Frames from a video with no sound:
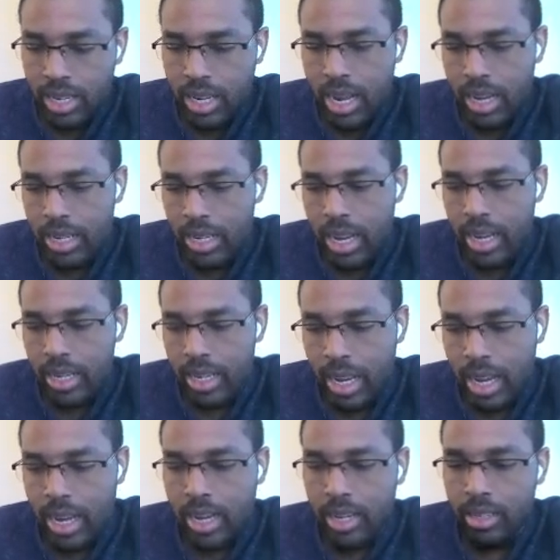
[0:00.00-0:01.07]
dot, dot,
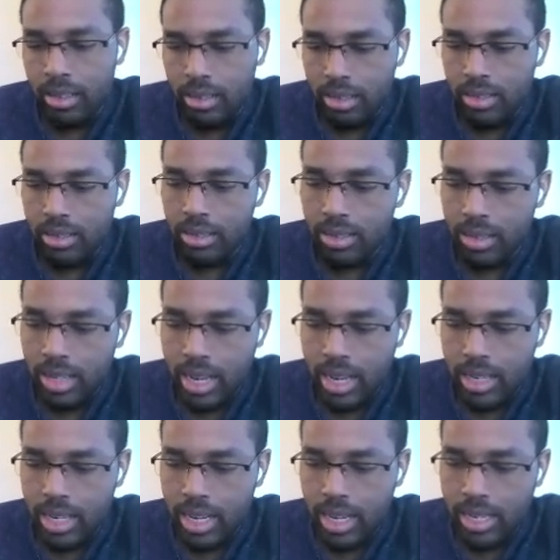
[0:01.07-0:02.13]
dot,
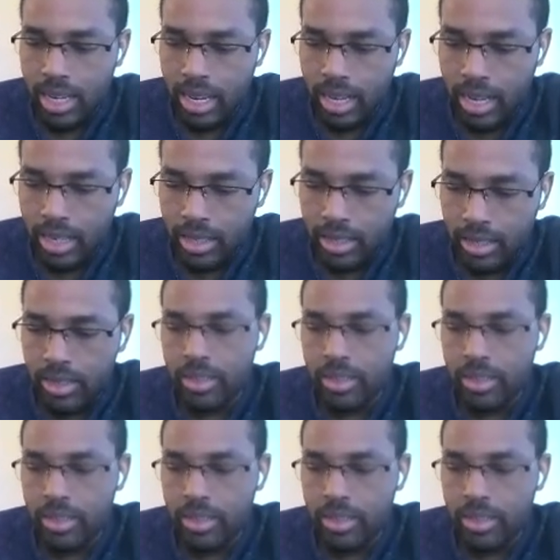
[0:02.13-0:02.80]
dot, dot, dot,